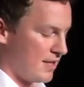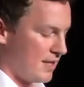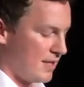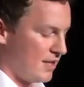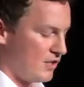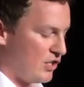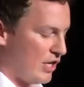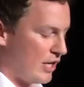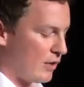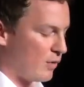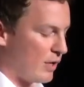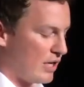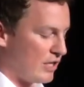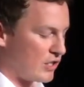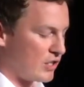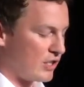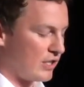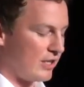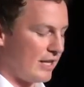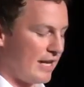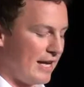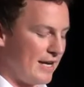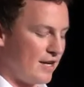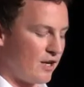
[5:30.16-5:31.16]
A
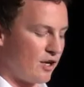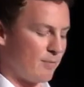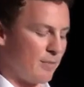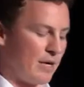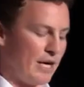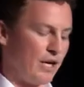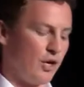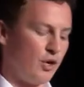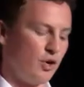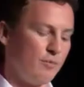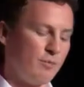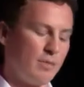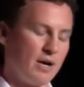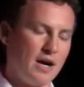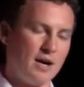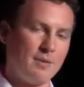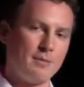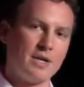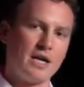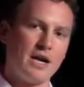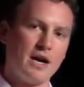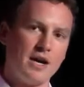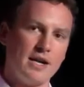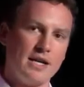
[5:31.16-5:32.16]
generation later, my own
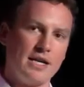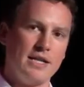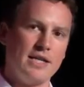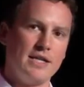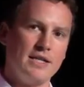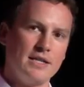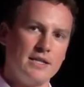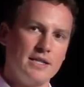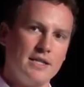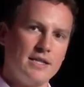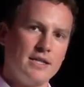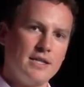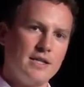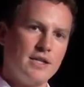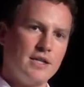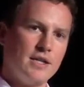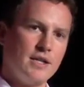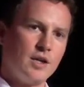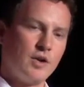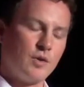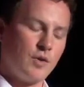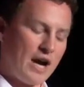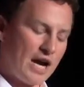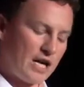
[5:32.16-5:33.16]
mom, Connie,
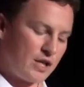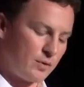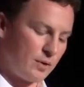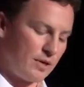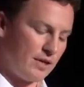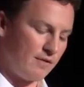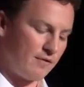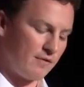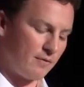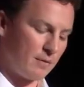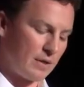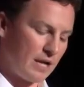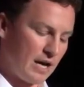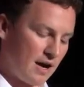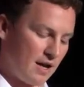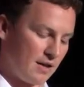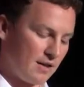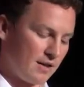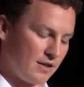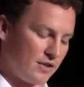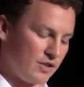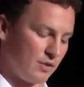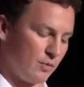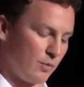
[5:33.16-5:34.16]
graduated from
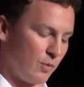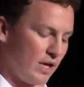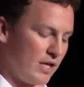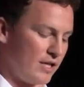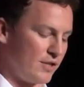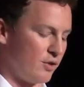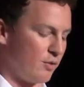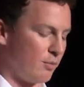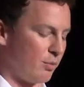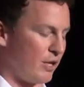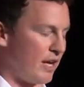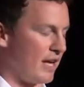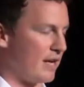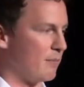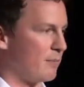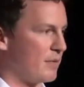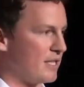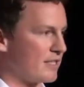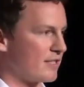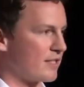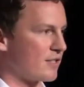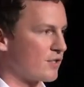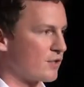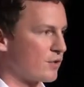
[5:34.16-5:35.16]
college and wanted to apply to
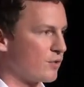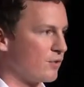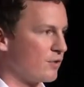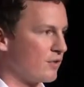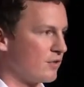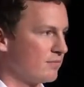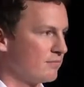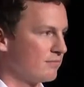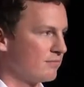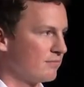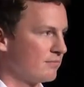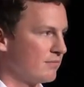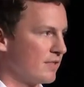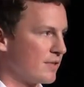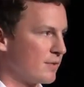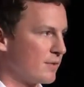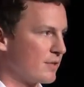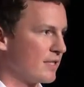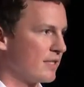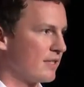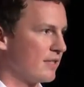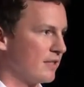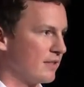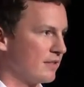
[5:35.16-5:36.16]
business school. This was
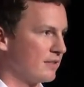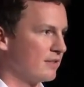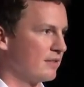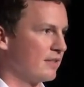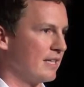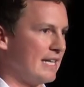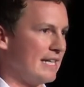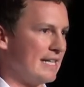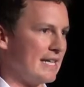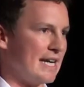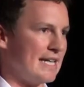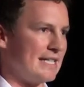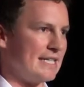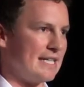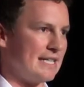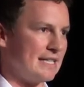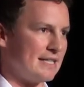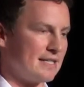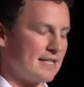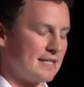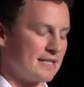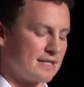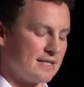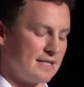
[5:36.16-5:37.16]
in the late
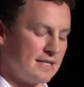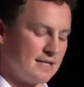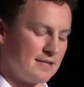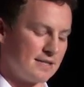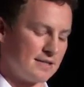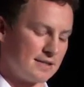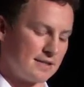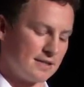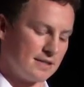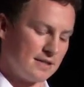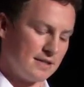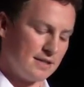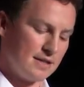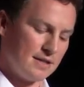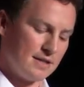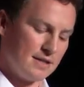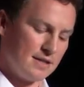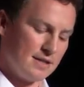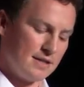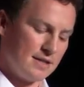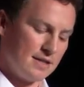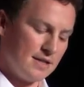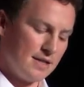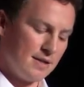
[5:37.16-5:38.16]
1960s.
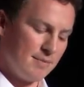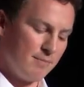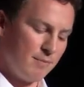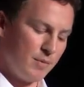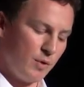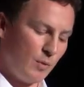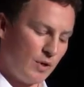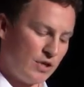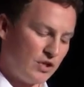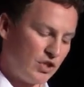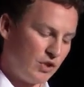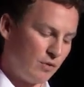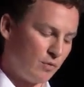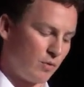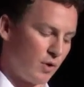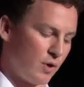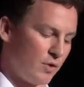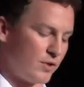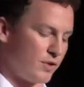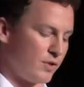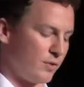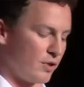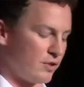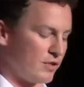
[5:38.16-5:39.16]
But when she
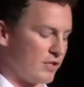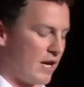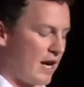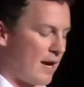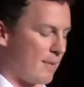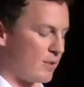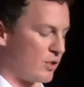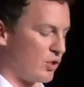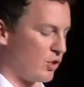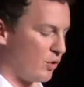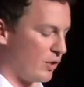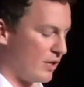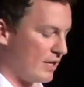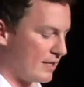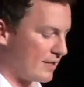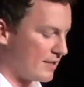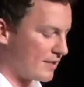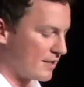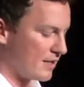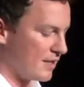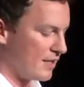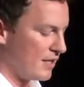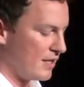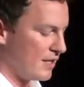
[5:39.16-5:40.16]
wrote to her top
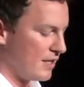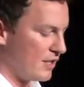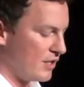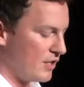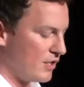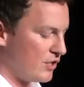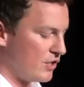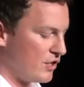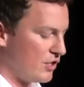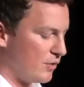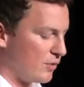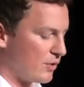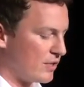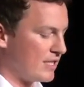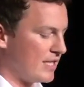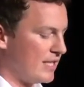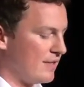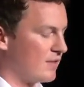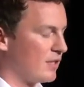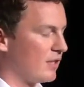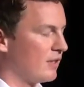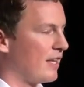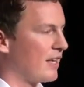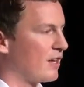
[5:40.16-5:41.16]
choice, she
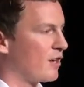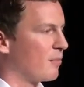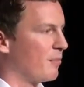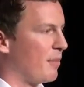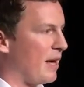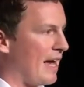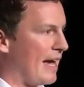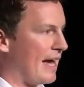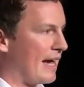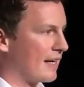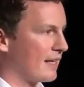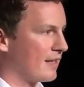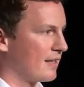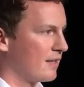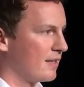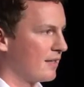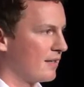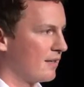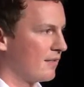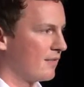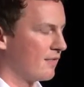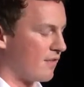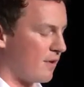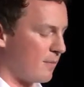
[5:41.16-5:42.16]
received a letter back
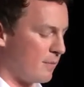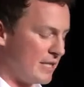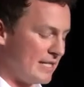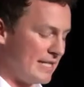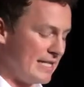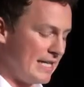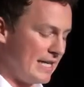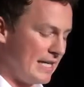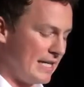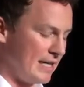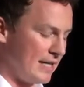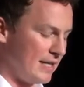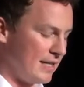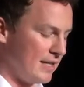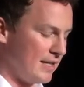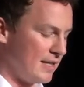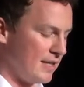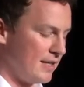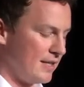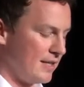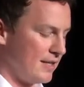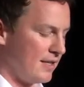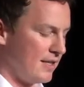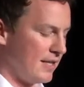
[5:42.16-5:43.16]
from the dean
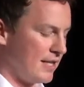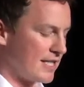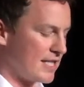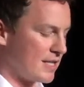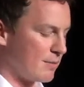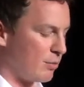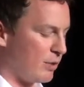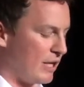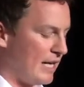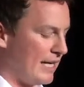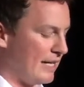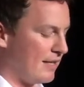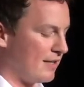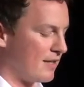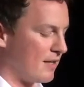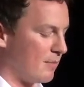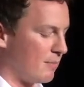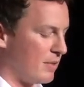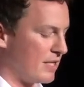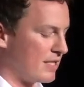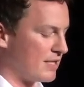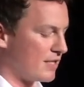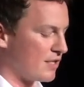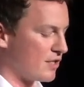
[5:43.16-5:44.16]
explaining that the
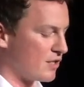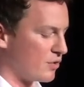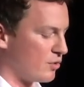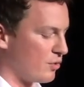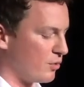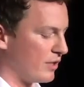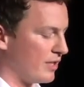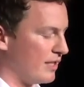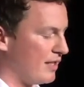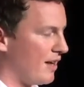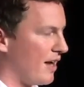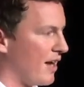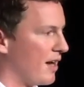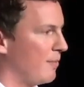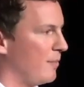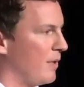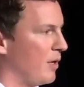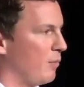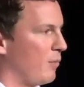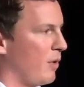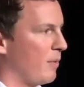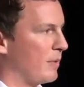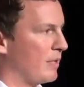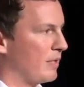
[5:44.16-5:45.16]
business school did not
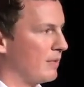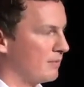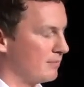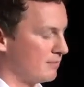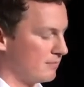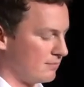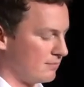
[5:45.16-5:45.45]
admit women.